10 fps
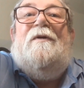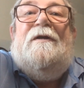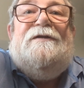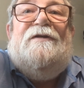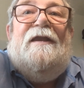
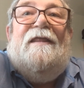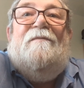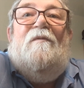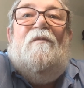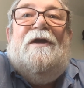It's the
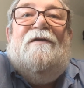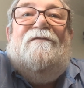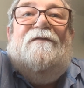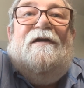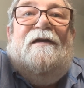Leatherman
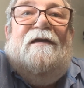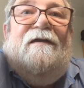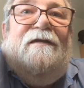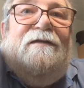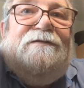Wave.
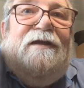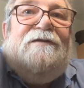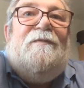It sits